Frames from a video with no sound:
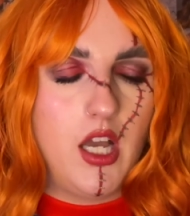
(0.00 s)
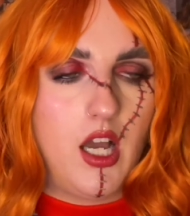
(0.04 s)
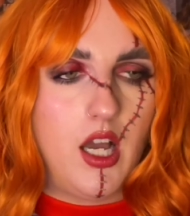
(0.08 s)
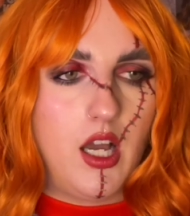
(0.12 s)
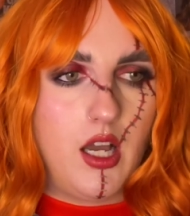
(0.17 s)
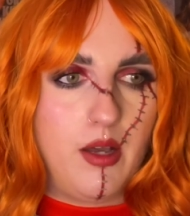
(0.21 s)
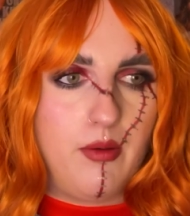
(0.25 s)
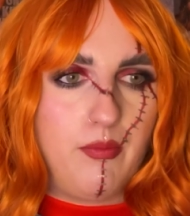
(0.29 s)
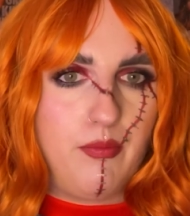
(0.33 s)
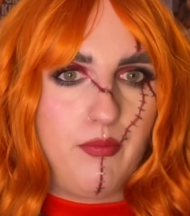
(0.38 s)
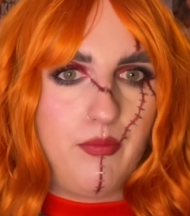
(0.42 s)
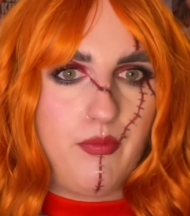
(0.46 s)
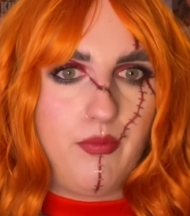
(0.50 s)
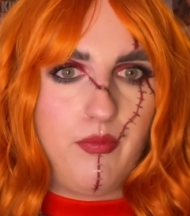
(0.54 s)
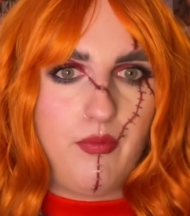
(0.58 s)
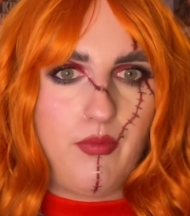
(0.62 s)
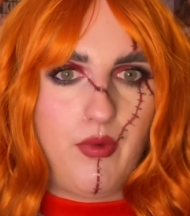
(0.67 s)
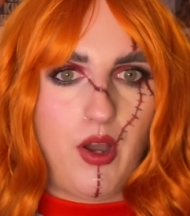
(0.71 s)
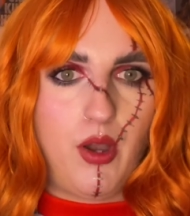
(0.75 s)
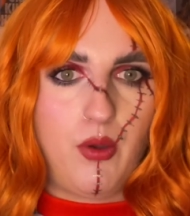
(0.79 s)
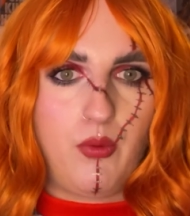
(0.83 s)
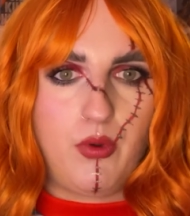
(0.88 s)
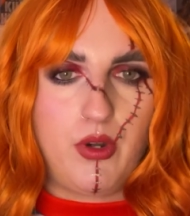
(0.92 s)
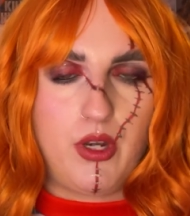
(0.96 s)
I
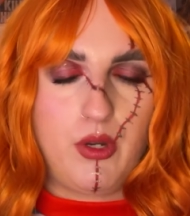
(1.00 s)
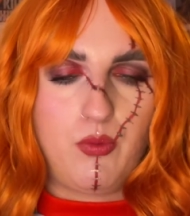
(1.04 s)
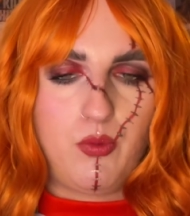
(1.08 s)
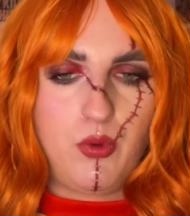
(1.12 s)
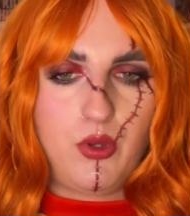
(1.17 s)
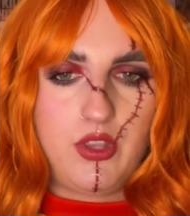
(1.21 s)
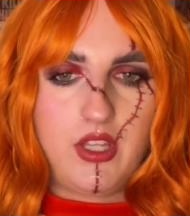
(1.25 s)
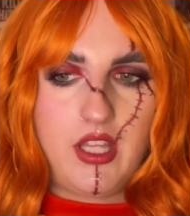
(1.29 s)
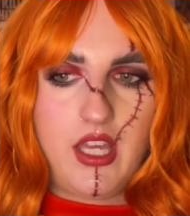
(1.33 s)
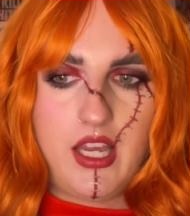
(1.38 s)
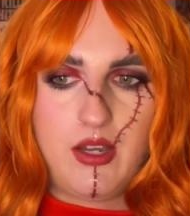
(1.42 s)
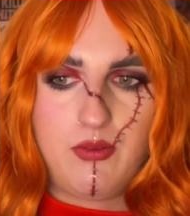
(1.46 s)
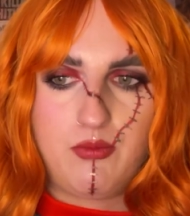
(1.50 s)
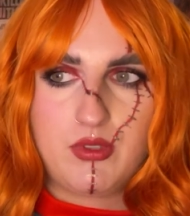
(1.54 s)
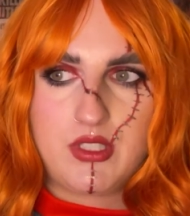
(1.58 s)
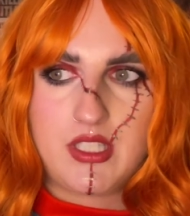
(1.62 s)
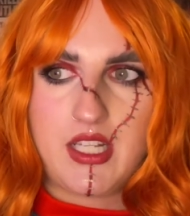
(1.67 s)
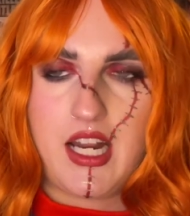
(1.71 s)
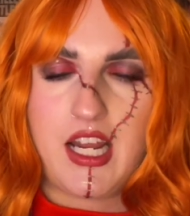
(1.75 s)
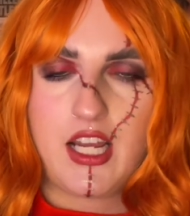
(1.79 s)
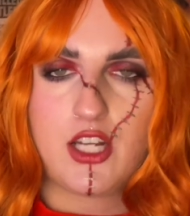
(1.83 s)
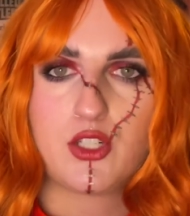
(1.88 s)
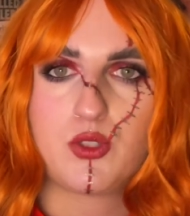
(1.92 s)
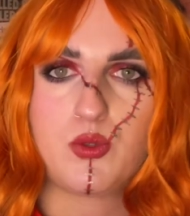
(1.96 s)
wanted one that was
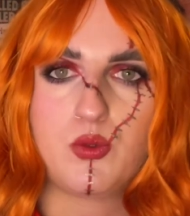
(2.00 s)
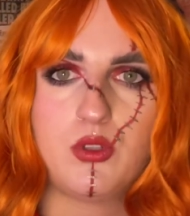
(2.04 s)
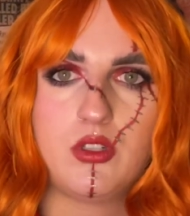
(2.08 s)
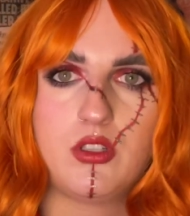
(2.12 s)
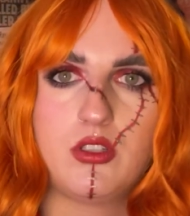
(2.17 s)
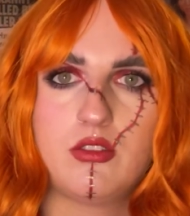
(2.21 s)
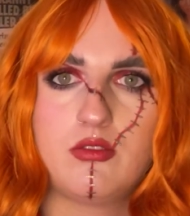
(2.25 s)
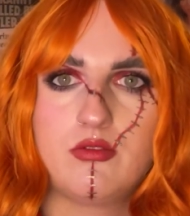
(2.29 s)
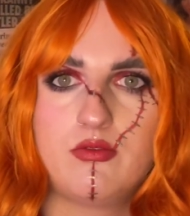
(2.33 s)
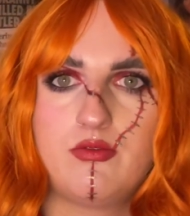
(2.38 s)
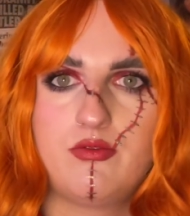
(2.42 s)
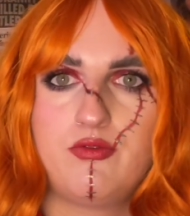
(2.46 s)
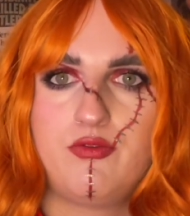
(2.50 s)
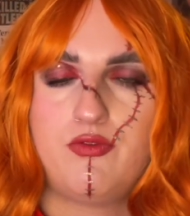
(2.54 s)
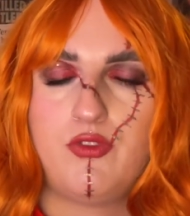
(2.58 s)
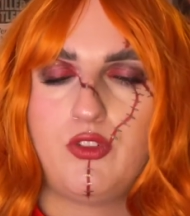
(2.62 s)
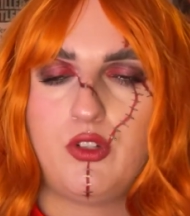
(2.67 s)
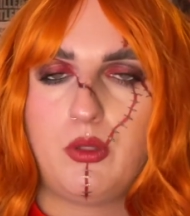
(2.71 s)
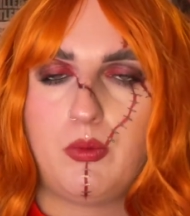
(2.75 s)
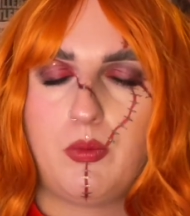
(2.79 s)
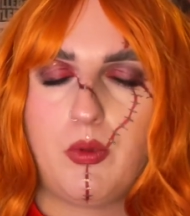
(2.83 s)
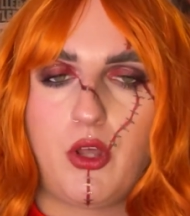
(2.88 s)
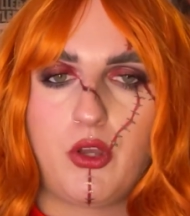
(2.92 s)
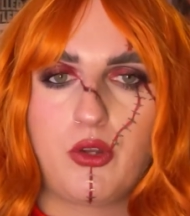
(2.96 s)
an actual
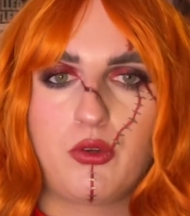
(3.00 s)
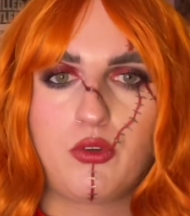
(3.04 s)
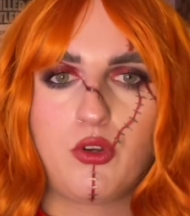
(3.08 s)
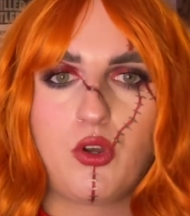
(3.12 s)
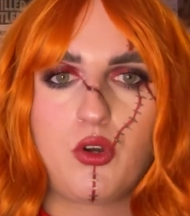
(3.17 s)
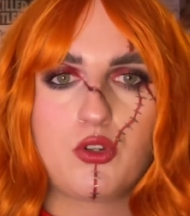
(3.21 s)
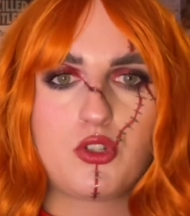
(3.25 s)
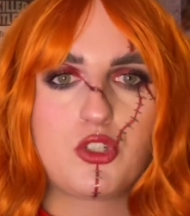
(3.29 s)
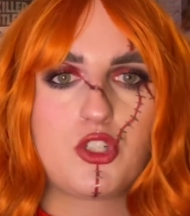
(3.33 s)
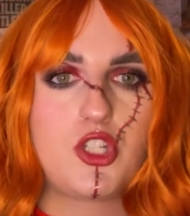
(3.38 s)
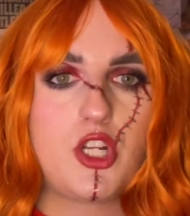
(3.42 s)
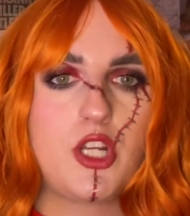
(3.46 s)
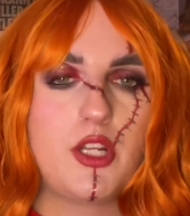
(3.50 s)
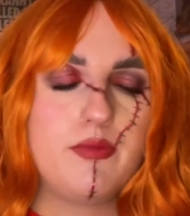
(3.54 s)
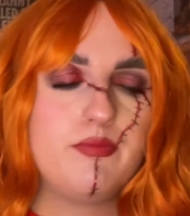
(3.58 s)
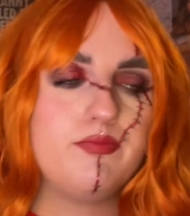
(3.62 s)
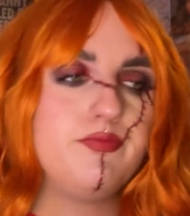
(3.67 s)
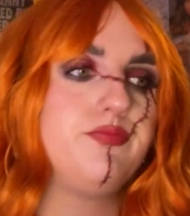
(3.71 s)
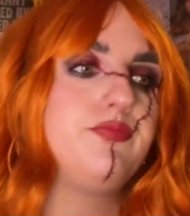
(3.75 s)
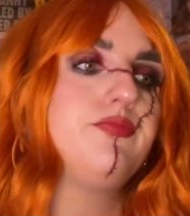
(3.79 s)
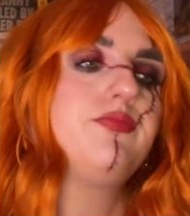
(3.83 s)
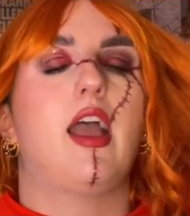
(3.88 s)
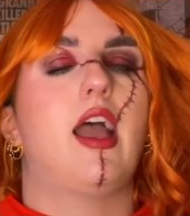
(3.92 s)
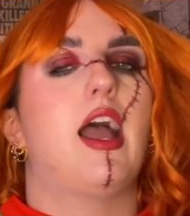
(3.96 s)
full-blown
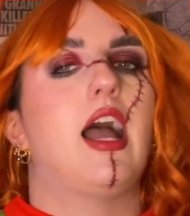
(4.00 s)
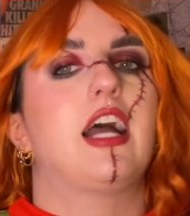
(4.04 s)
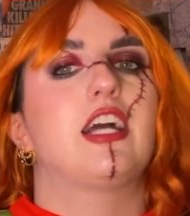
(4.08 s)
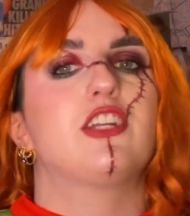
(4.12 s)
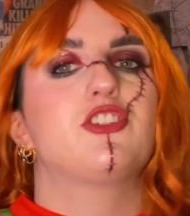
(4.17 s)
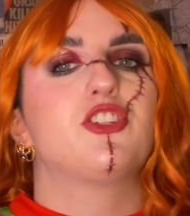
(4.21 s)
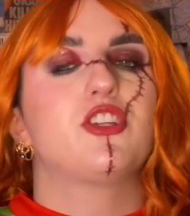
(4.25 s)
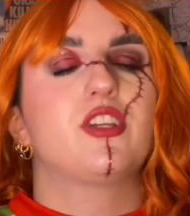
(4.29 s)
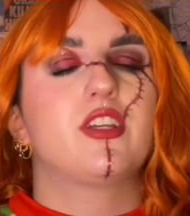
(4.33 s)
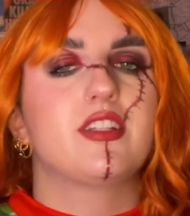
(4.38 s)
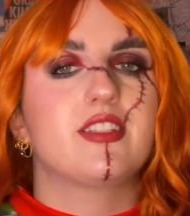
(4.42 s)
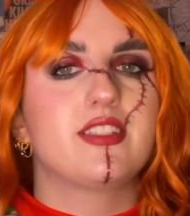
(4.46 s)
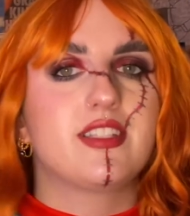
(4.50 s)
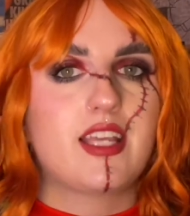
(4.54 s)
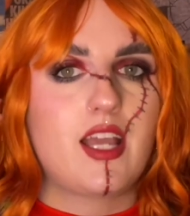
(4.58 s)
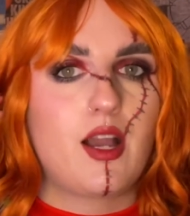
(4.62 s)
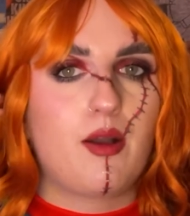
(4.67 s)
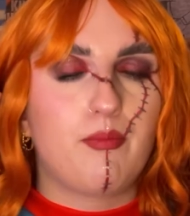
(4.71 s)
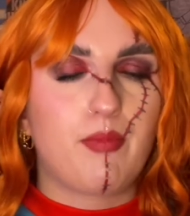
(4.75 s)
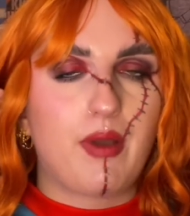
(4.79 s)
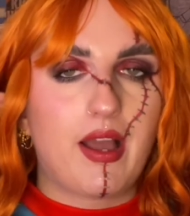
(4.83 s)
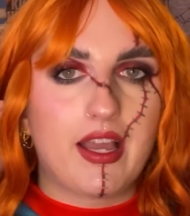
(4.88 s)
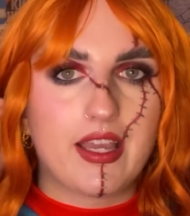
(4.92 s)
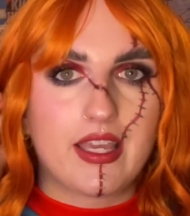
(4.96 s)
costume. As you can see,
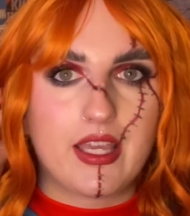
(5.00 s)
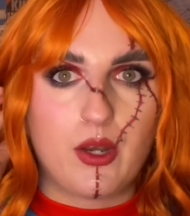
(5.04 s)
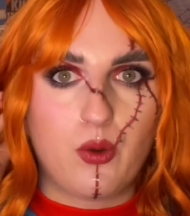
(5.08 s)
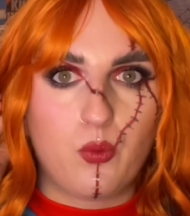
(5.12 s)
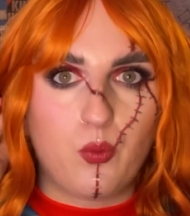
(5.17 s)
I'm back in a